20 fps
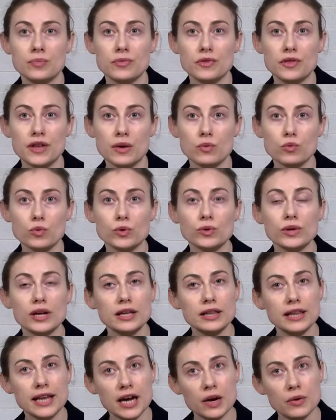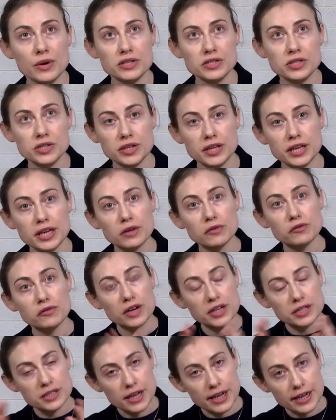that will allow us to give
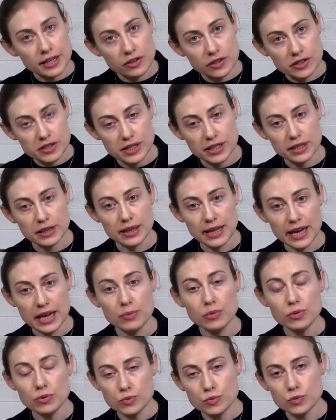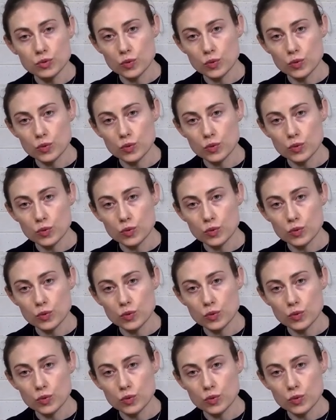a diagnostic label,